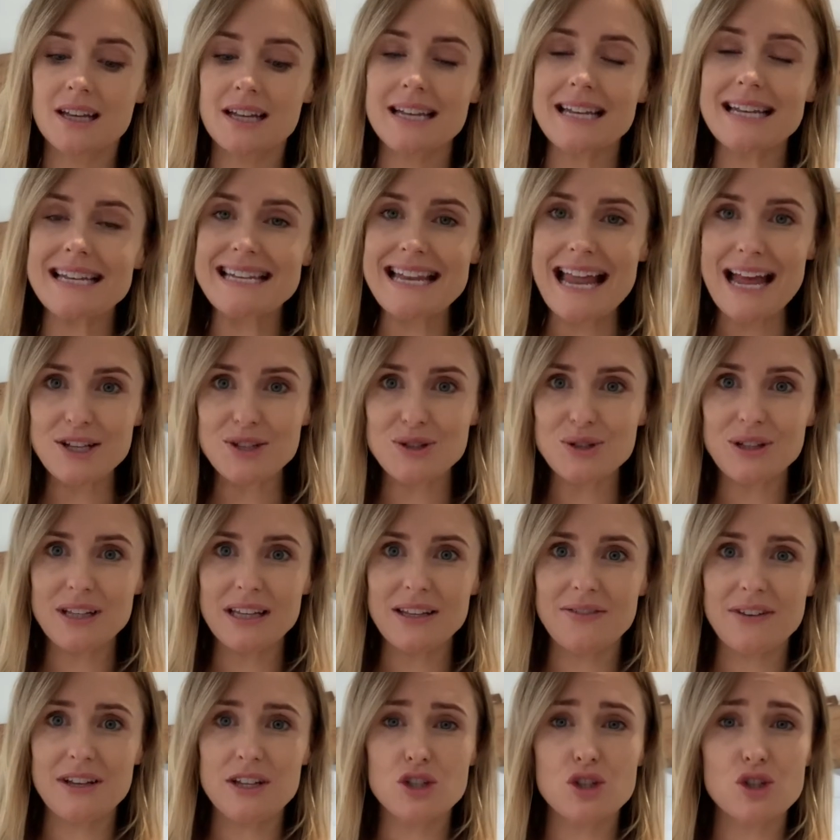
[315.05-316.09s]
Nettle
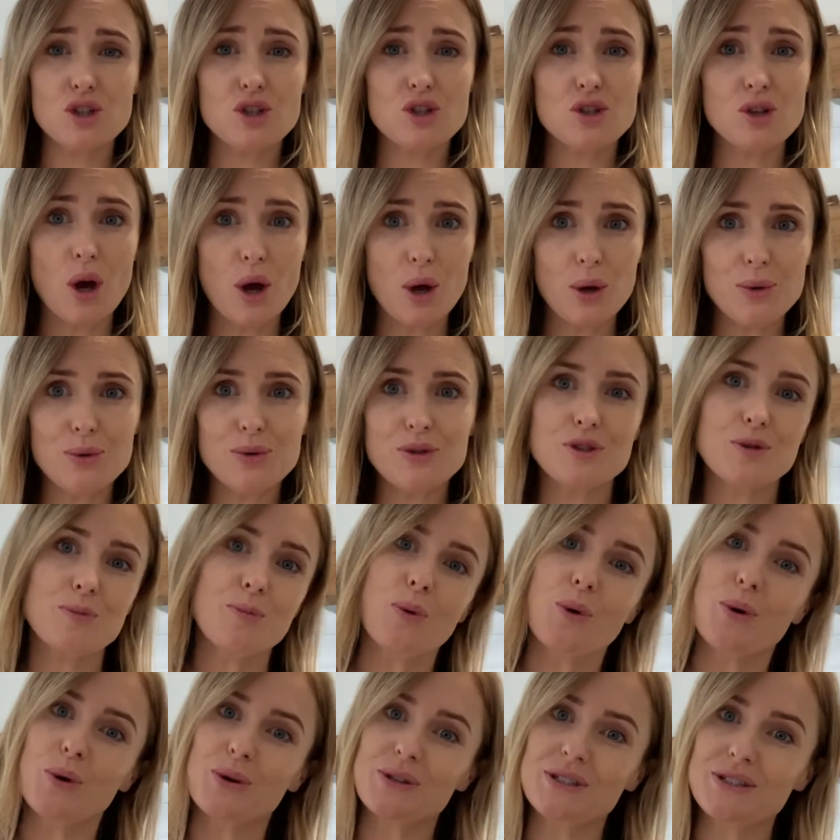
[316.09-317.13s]
leaf is so
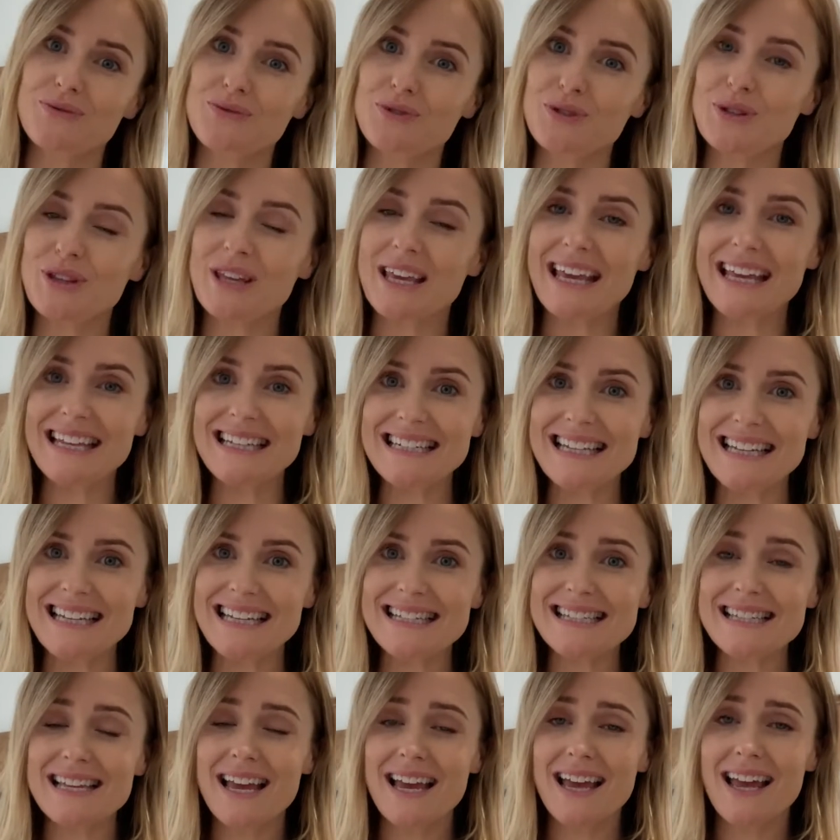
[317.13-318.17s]
supportive to the
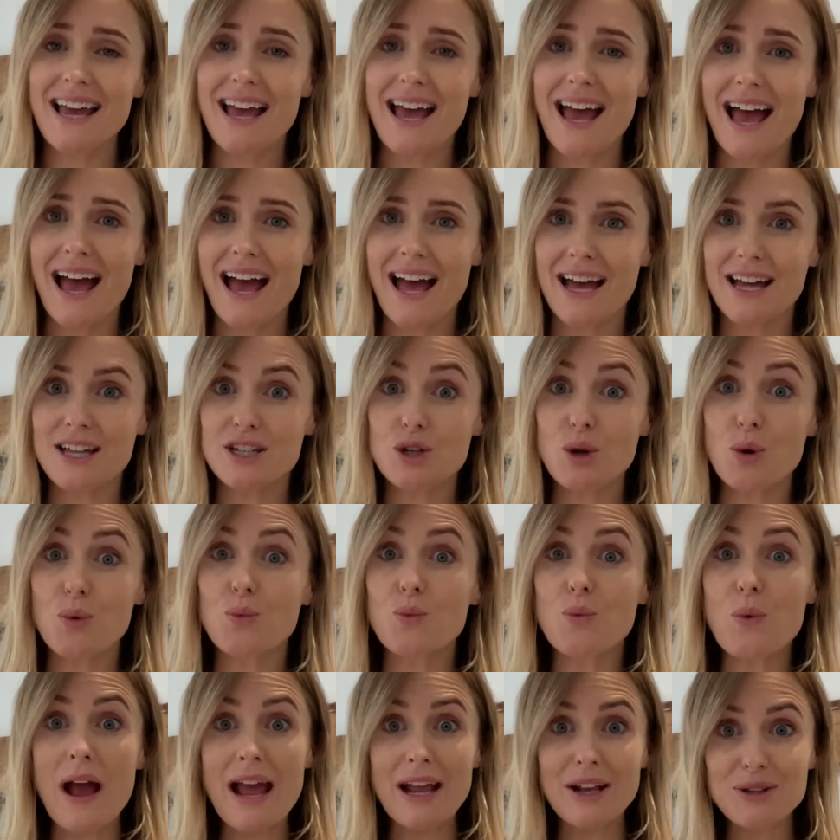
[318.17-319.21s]
kidneys, and
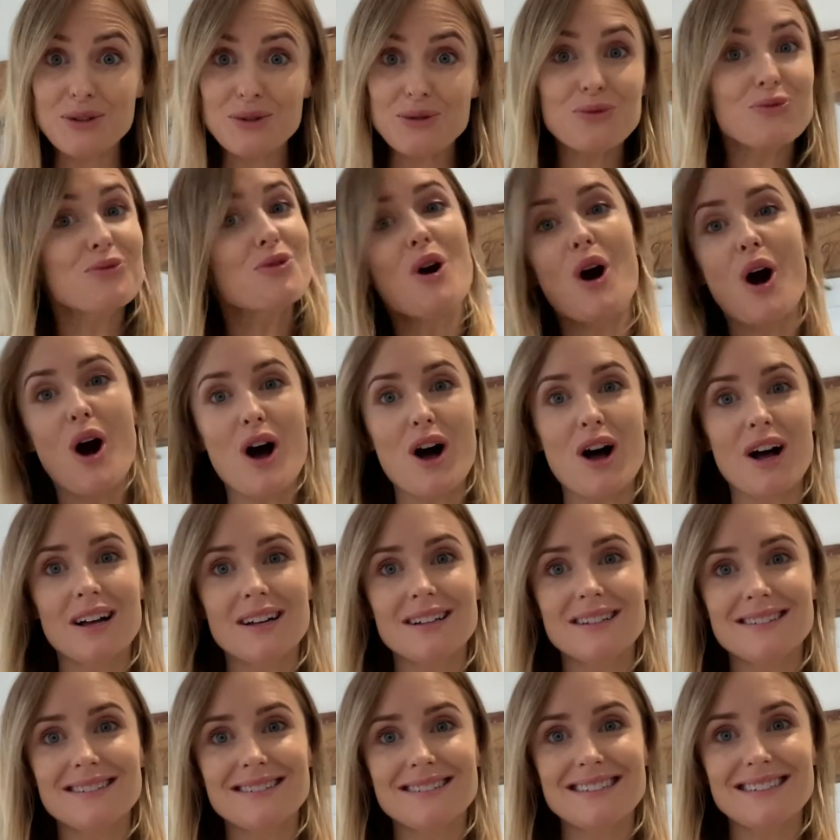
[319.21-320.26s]
when you've got
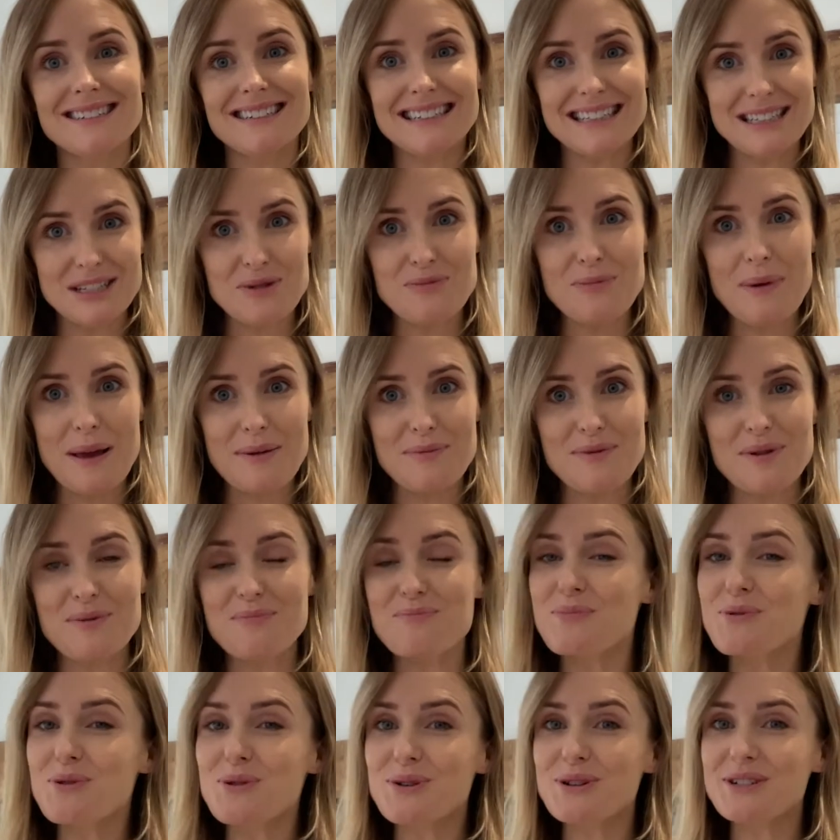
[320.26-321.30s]
a little baby on
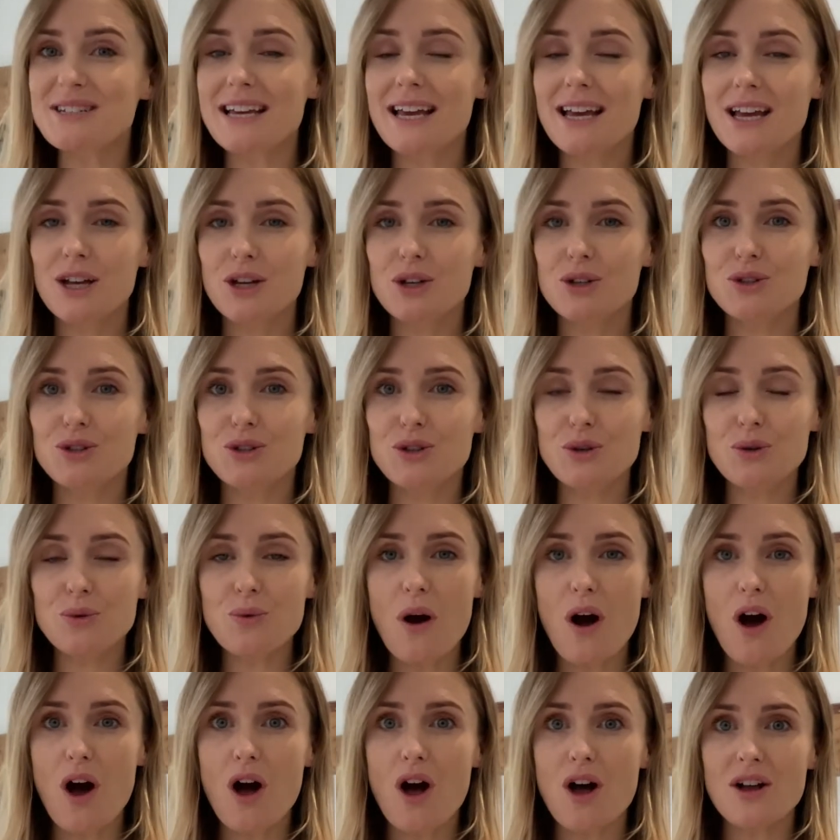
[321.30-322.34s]
board, you
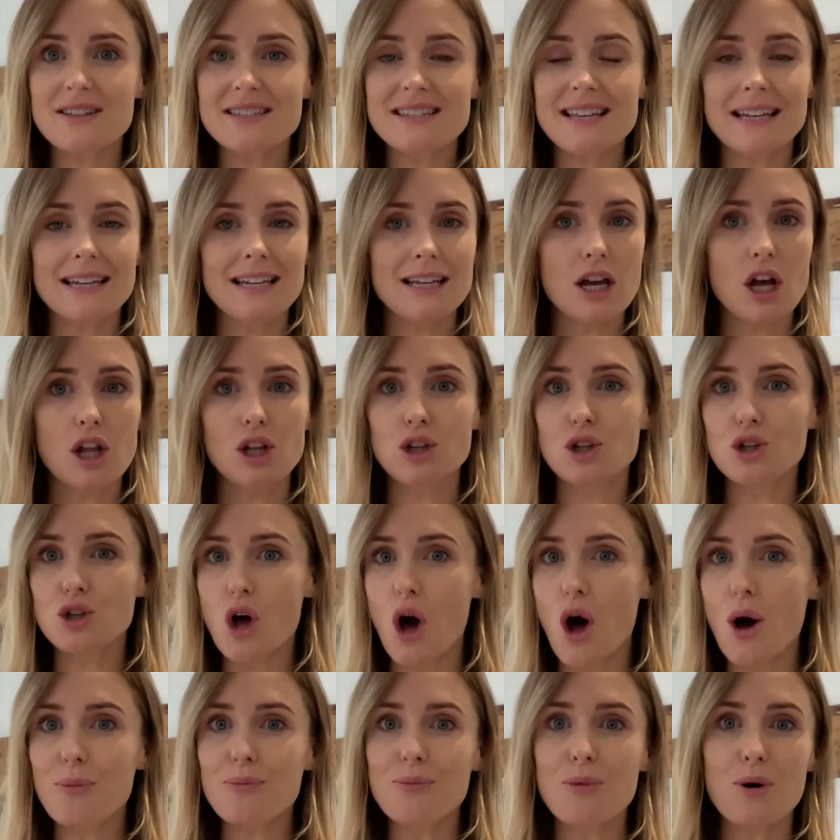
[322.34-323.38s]
are sending a
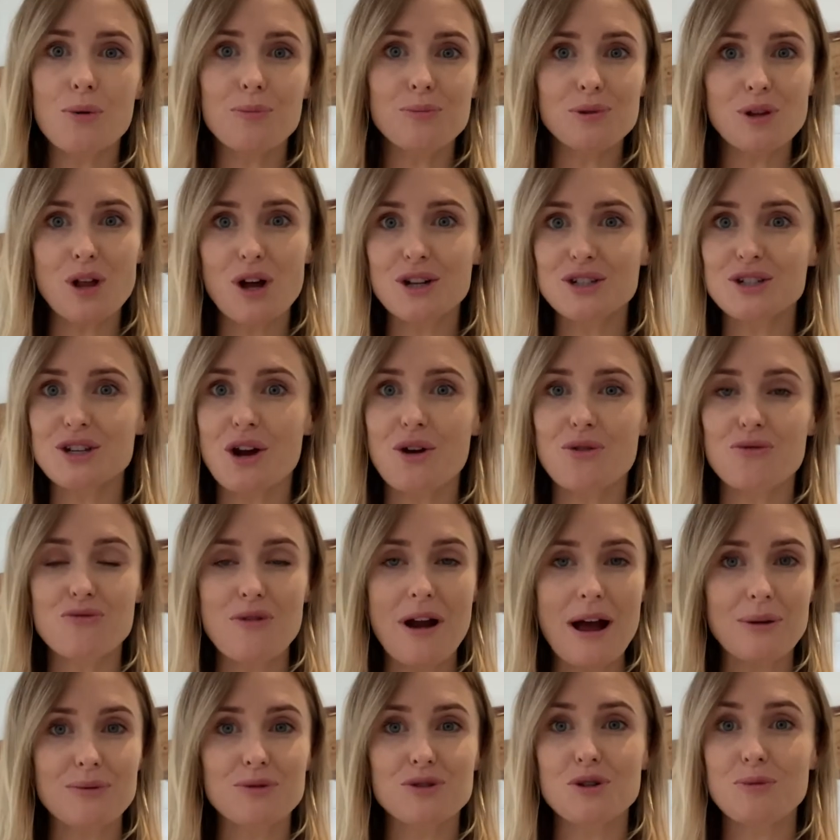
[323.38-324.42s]
lot more blood
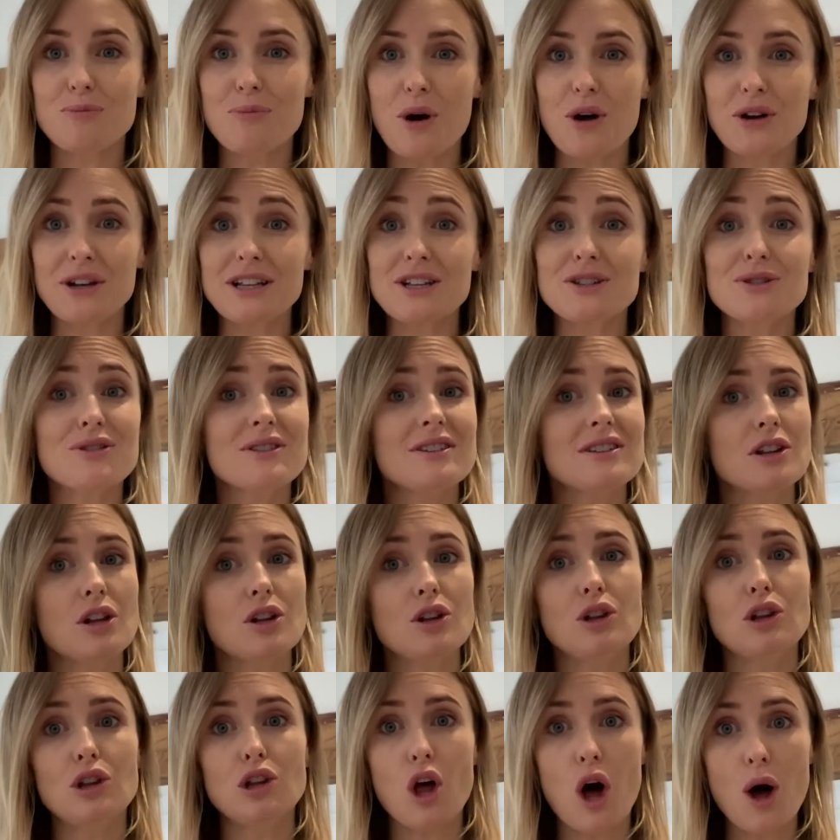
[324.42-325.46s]
around your body, so there's a
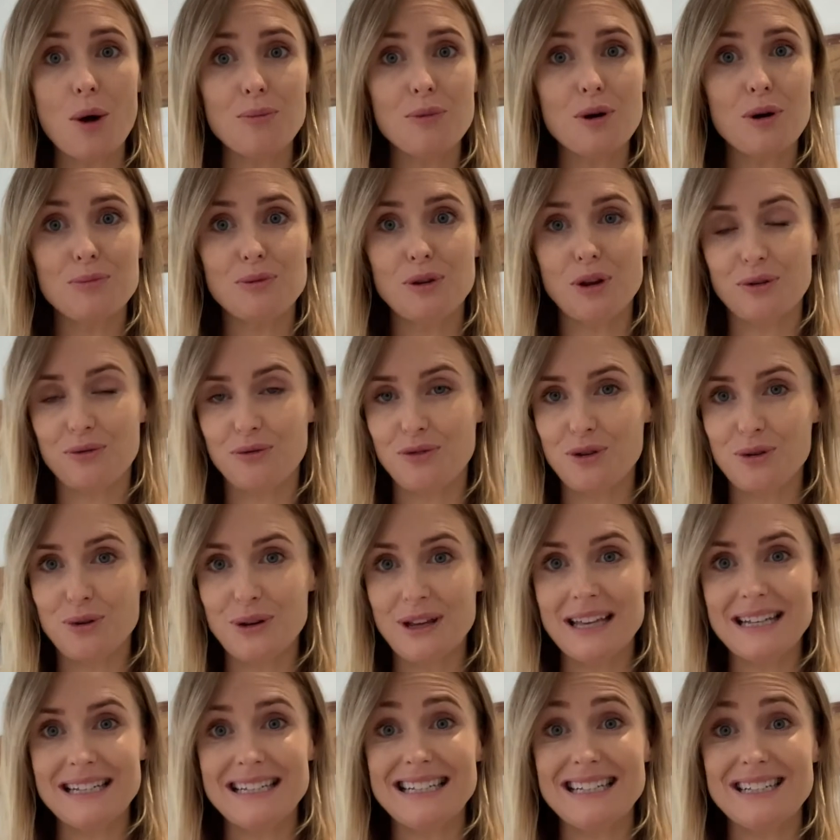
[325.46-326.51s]
lot more blood for your
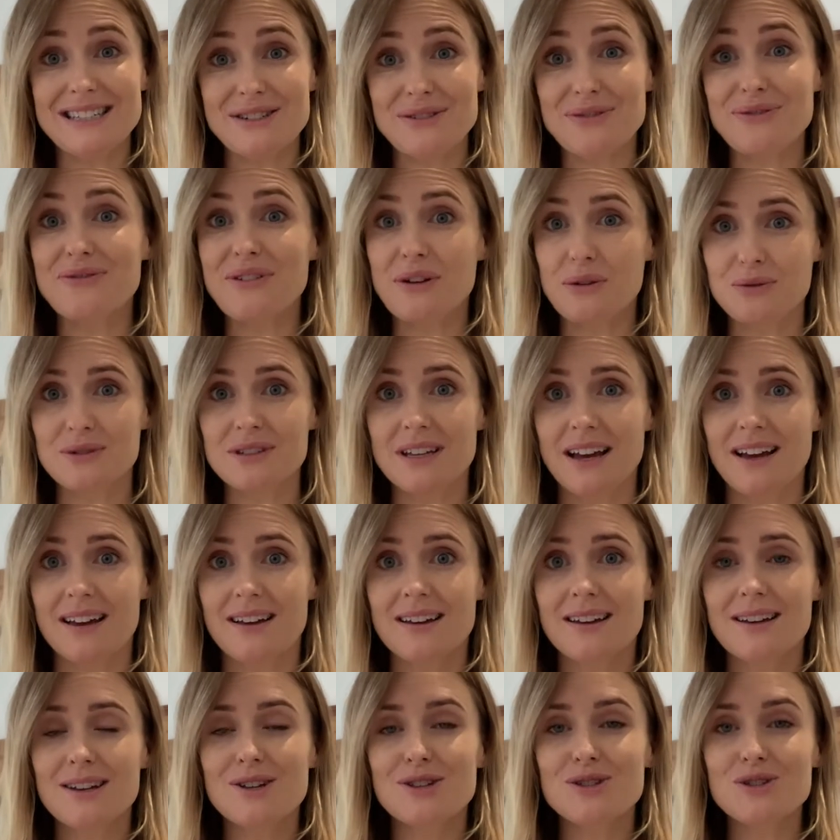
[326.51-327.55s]
kidneys to filter.
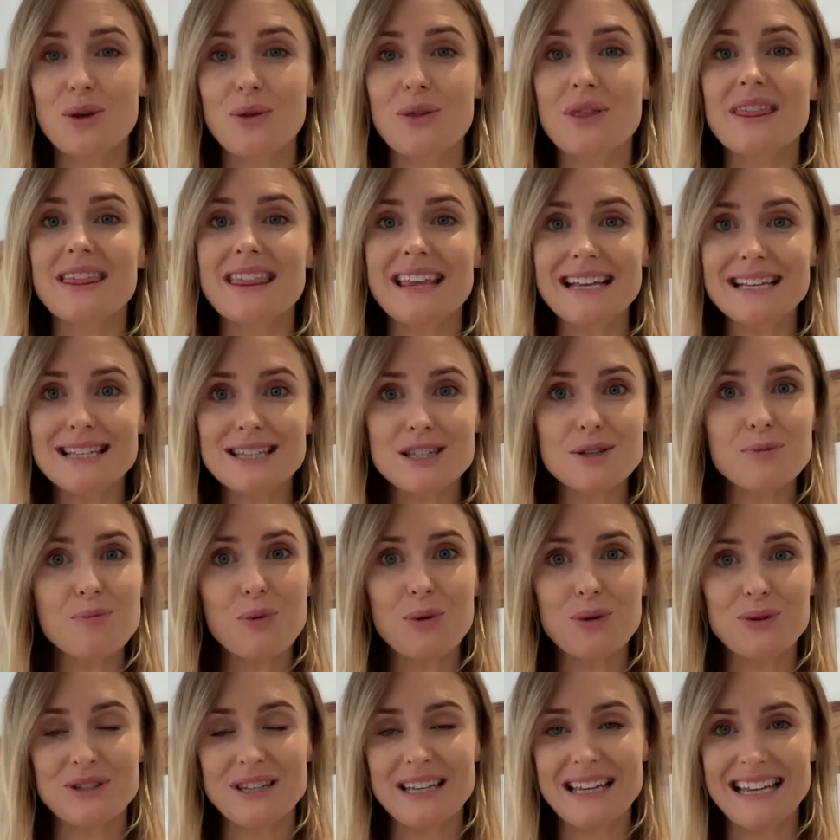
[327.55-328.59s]
So this
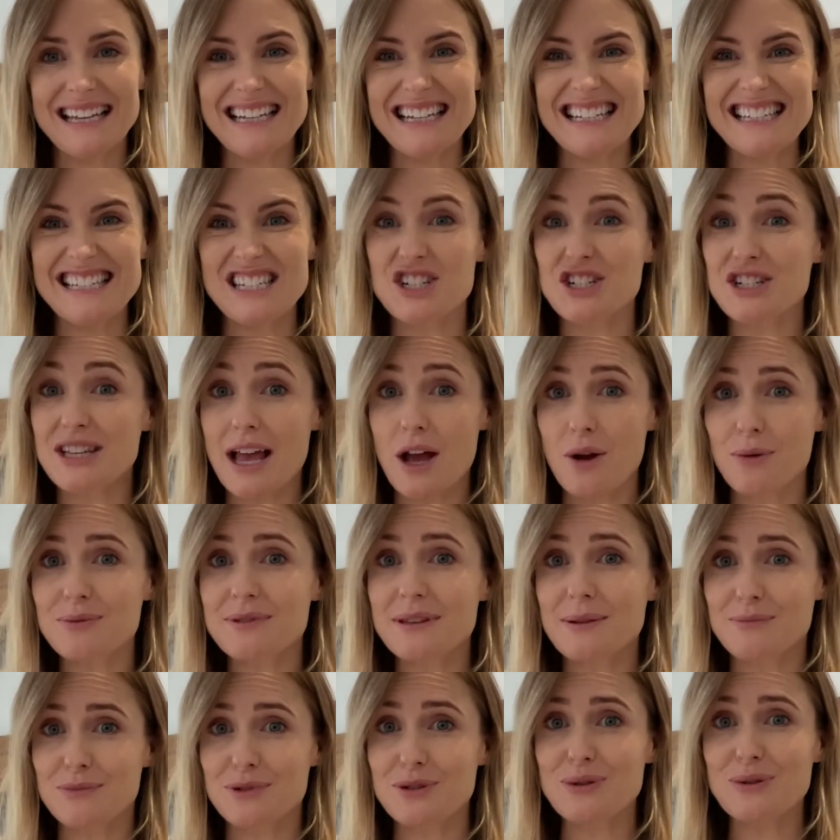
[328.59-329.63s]
supports the kidneys and just helps
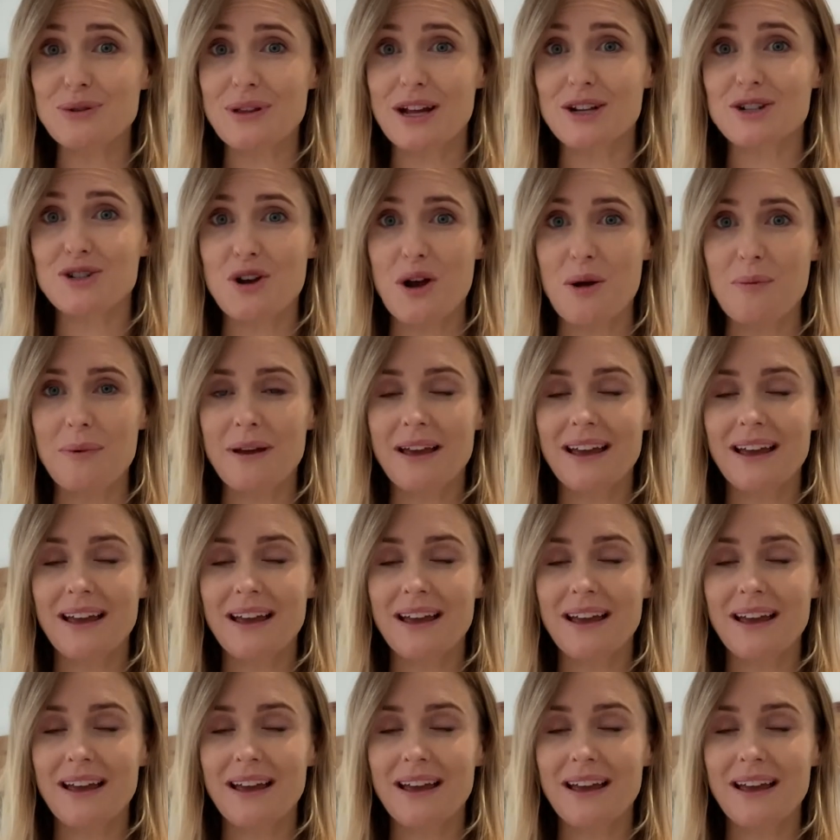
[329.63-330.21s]
them to do that job.